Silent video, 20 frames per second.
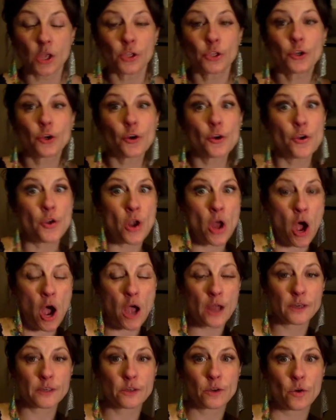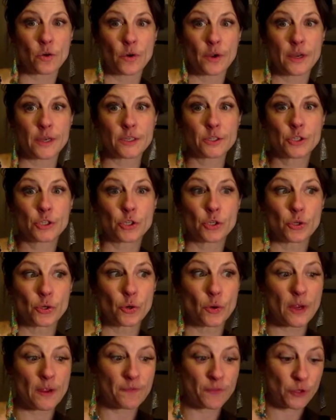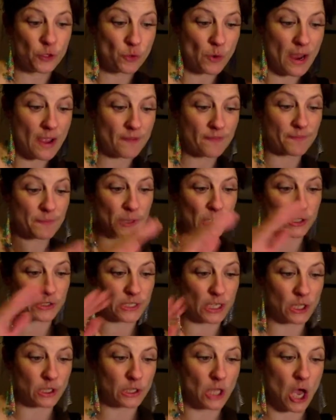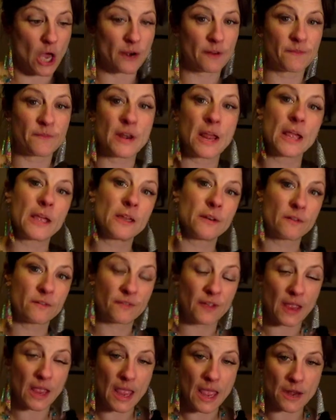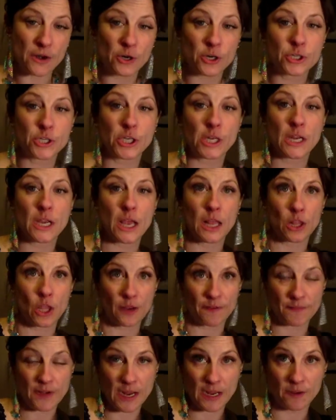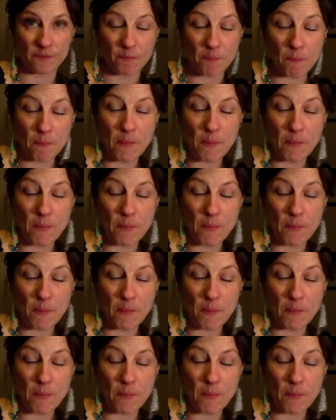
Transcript: You're not going to, if you have built a lot of negative energy, a lot of negative